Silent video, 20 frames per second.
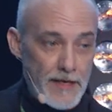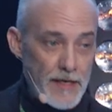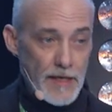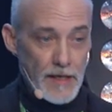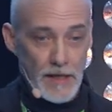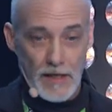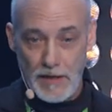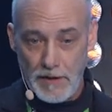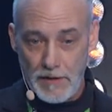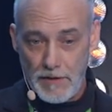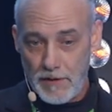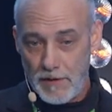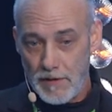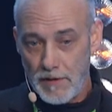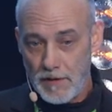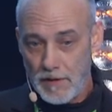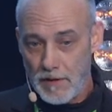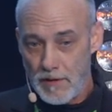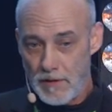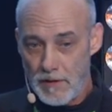it.
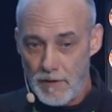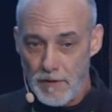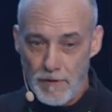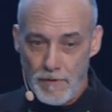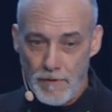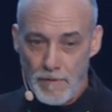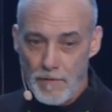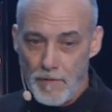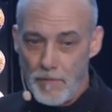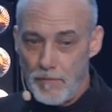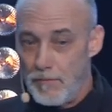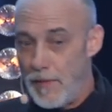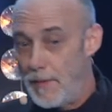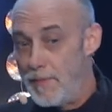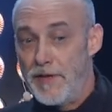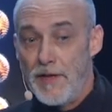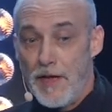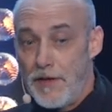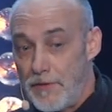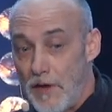Maybe they
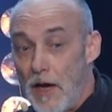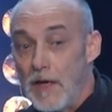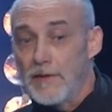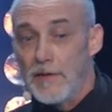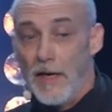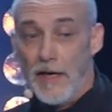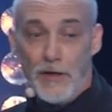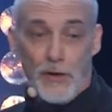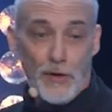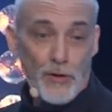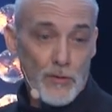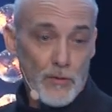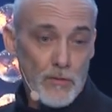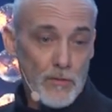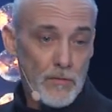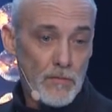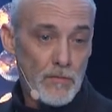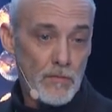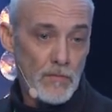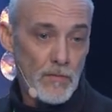thought they knew.
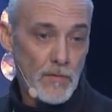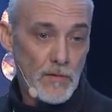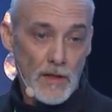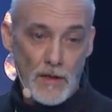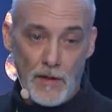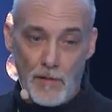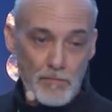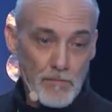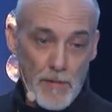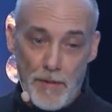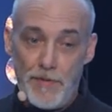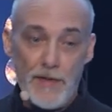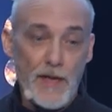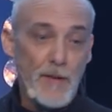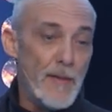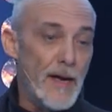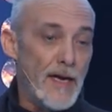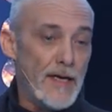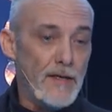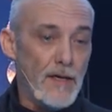Maybe they
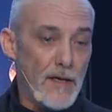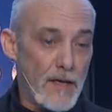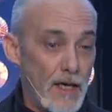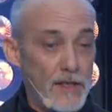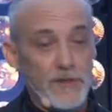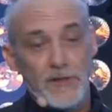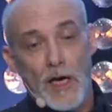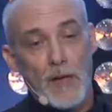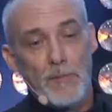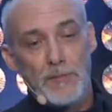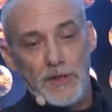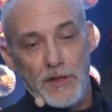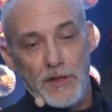made assumptions